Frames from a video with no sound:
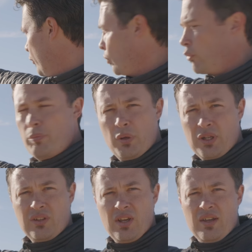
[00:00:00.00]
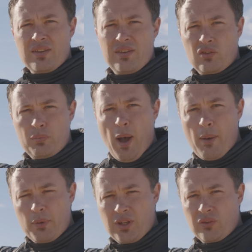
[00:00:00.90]
So we picked this spot
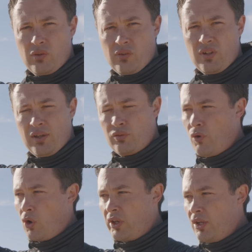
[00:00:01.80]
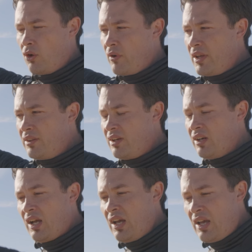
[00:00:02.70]
because there's a nice volcano right there.